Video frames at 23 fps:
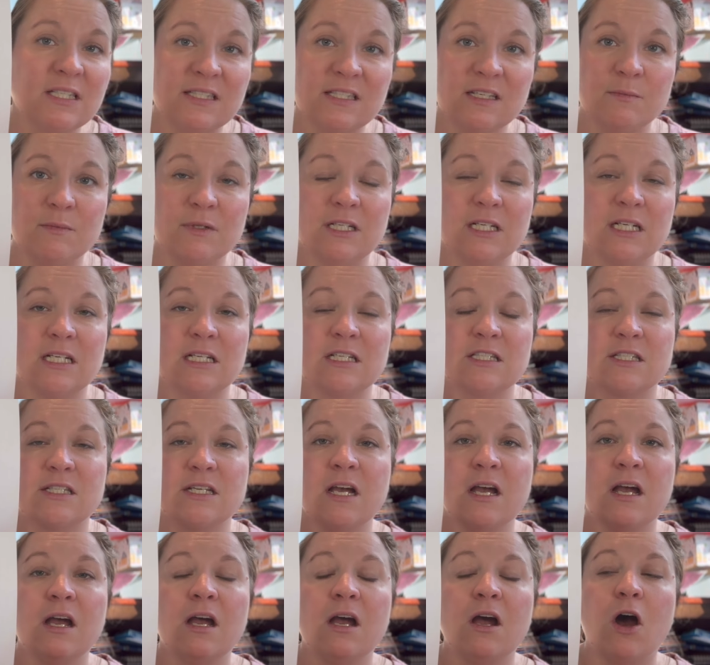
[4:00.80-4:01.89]
siblings
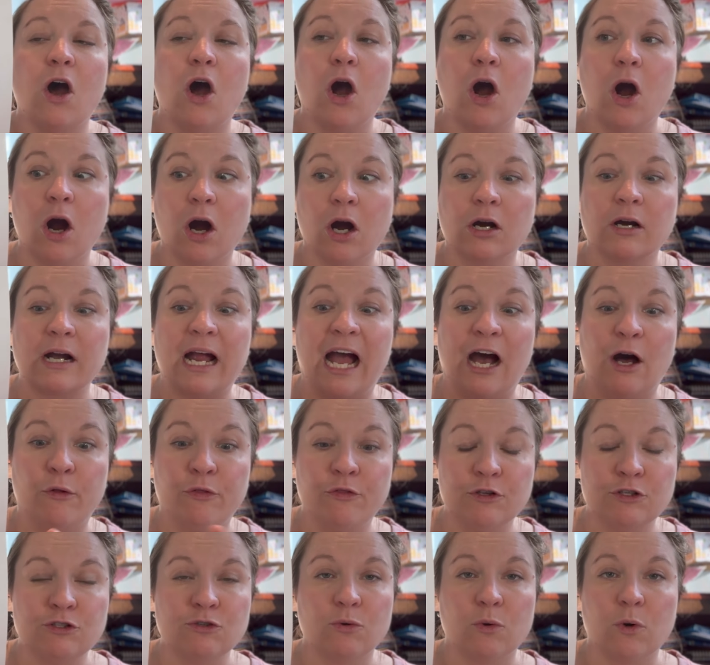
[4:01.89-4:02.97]
are out
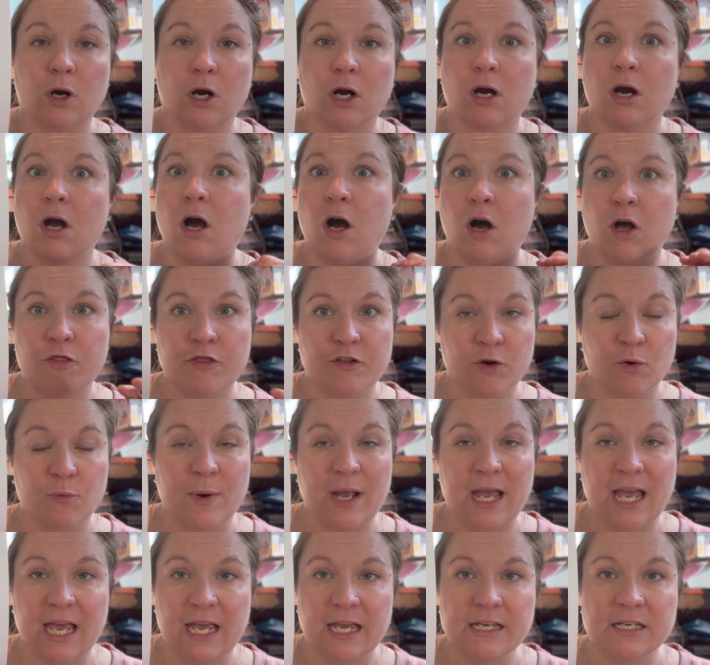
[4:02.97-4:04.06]
the door on their
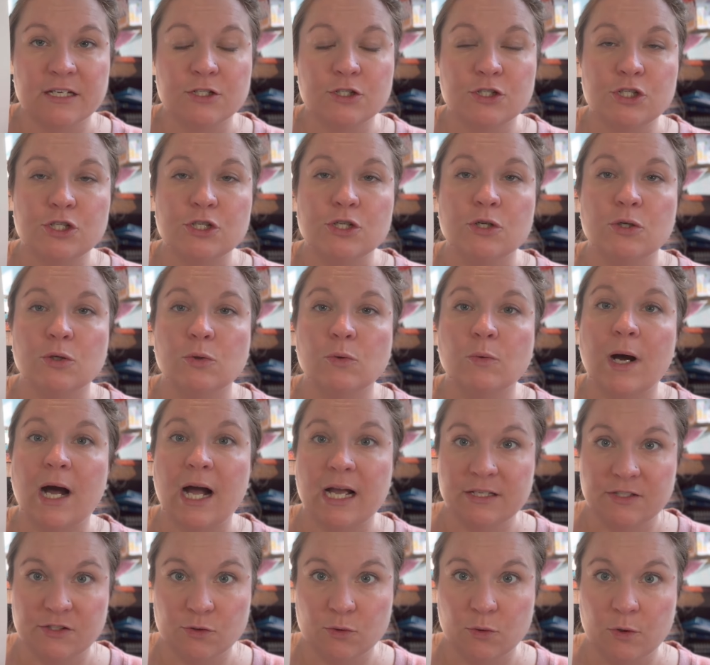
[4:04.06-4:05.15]
way to
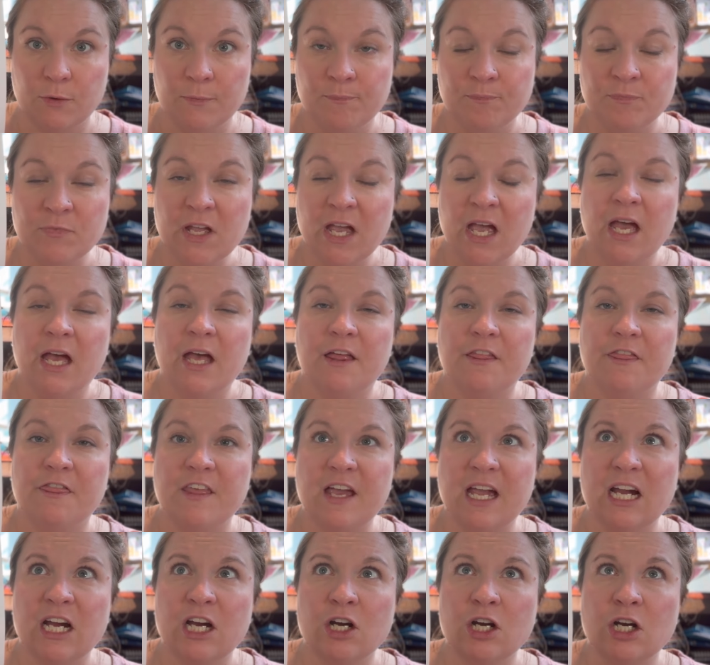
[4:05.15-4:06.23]
high school.
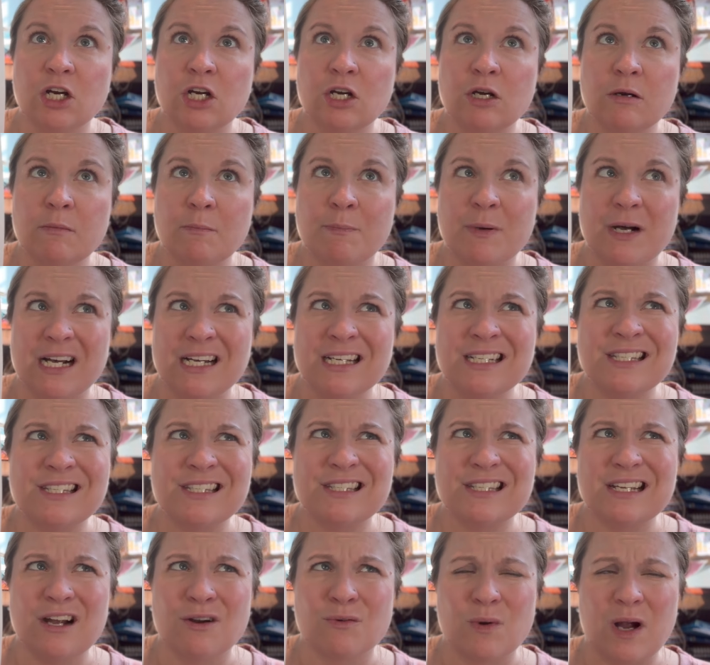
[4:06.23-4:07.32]
Their
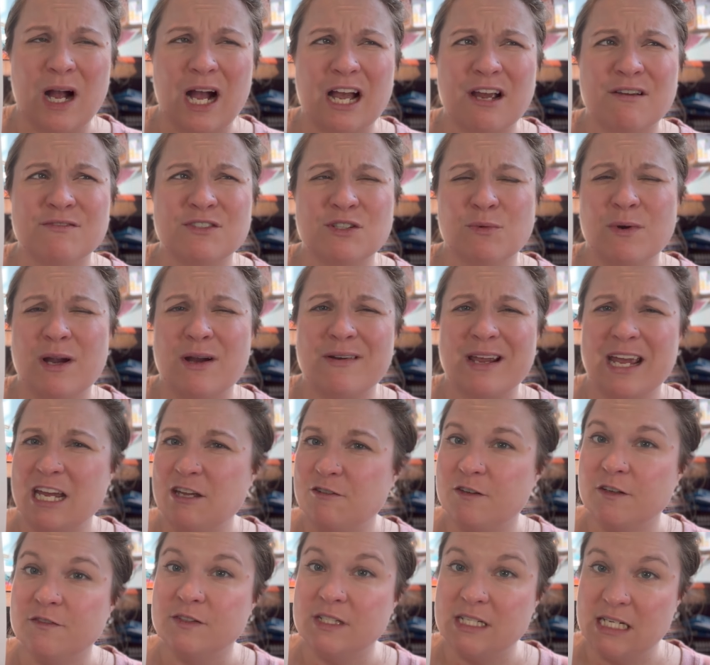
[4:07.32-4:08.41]
bus arrives around
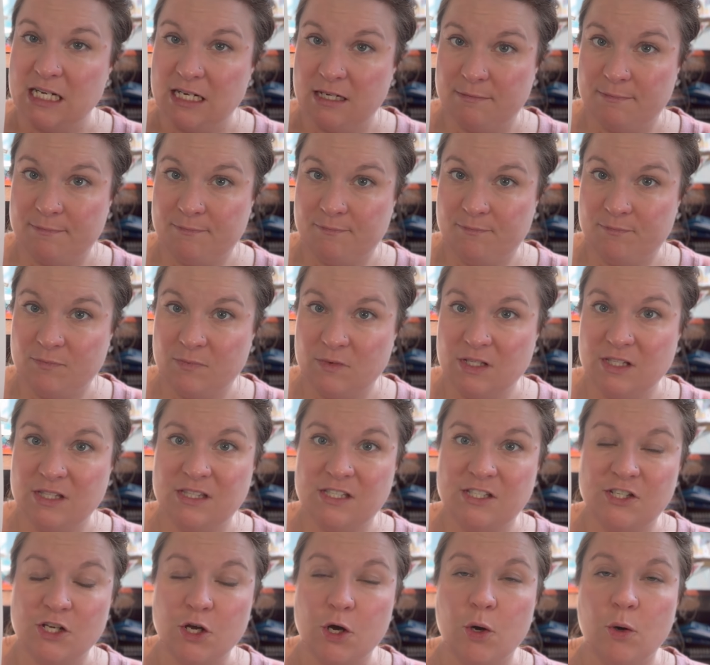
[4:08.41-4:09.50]
8:15.
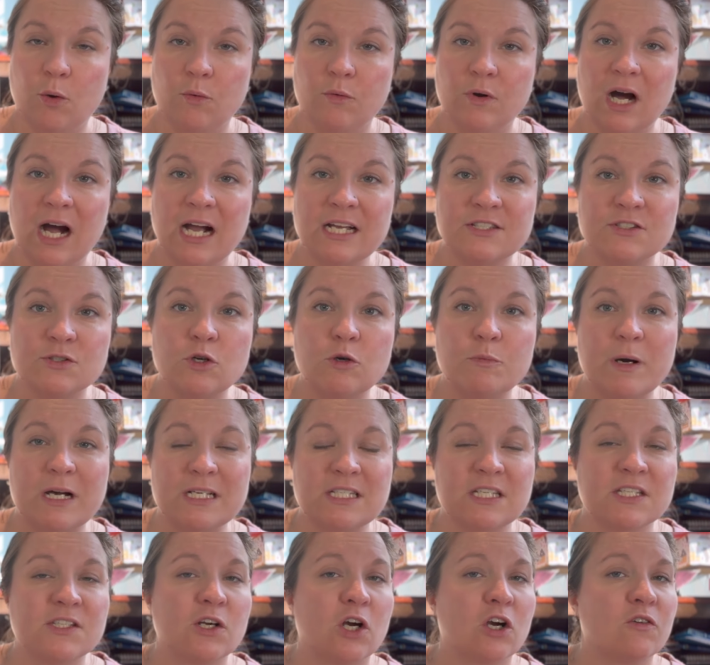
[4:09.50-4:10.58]
So high school
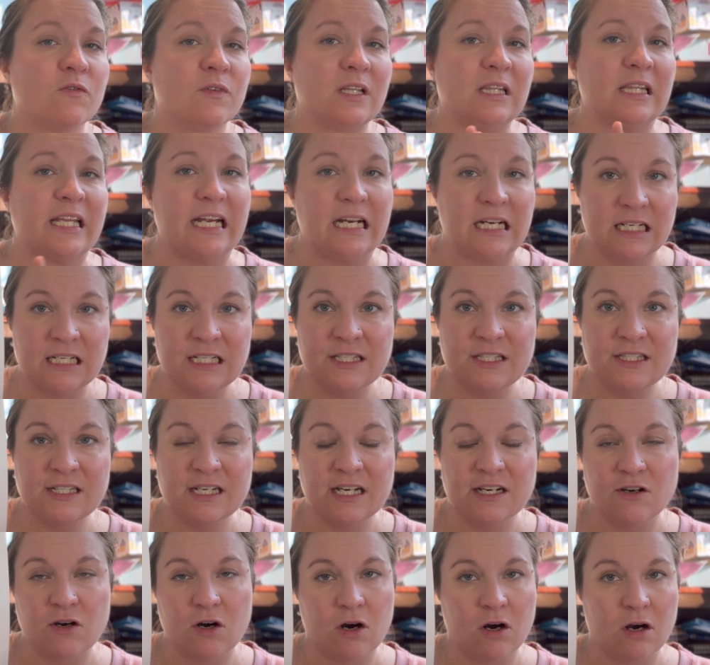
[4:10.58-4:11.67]
buses are the latest
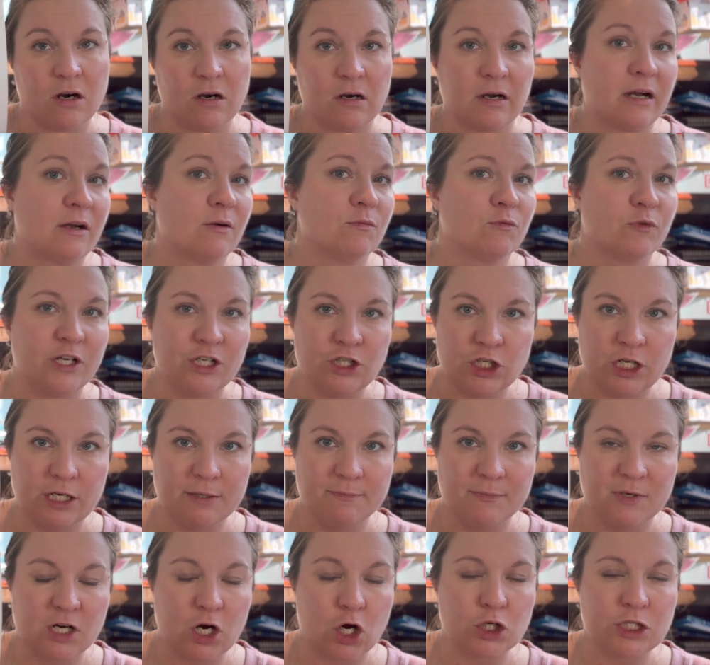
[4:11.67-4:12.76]
in our
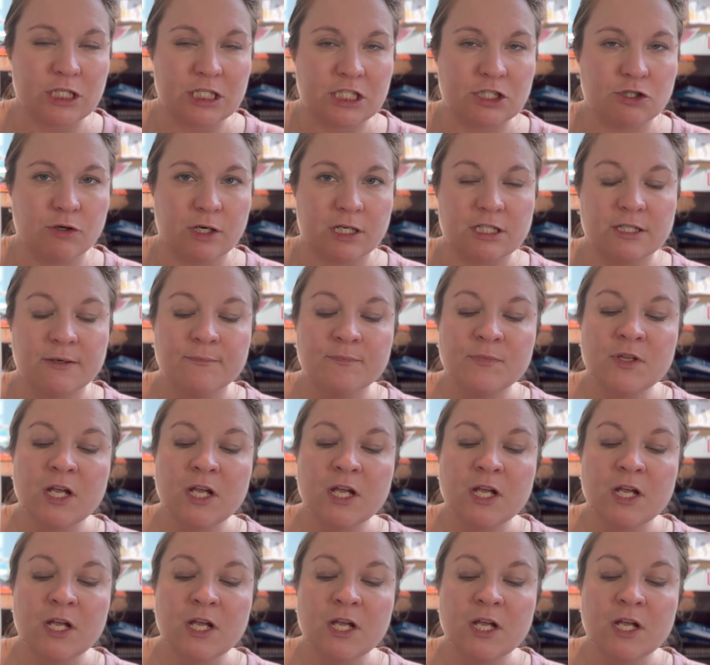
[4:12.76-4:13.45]
region, in our district.